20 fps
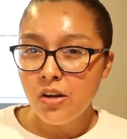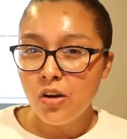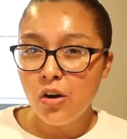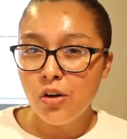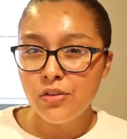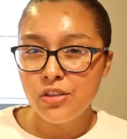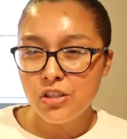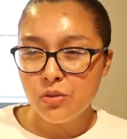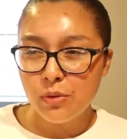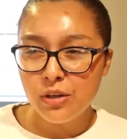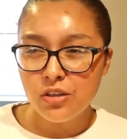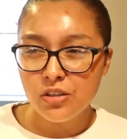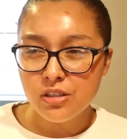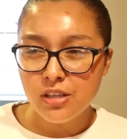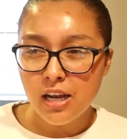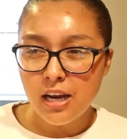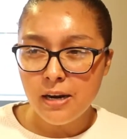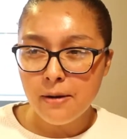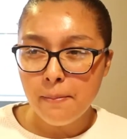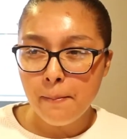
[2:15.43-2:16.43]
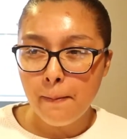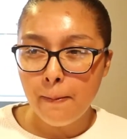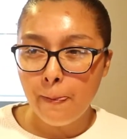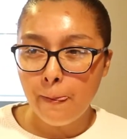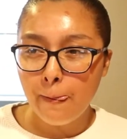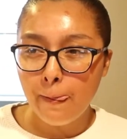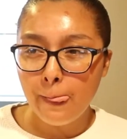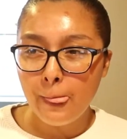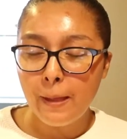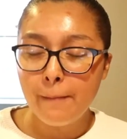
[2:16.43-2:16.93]
on the sweeter side,
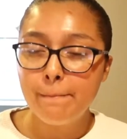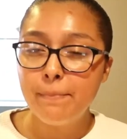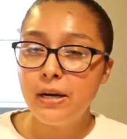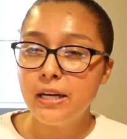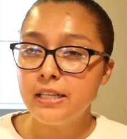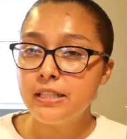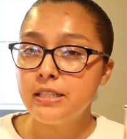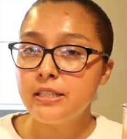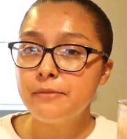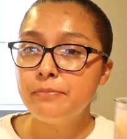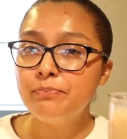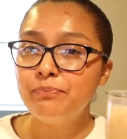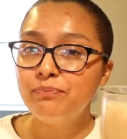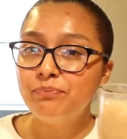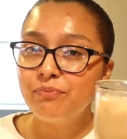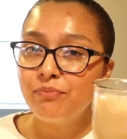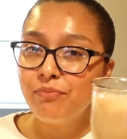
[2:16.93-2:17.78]
but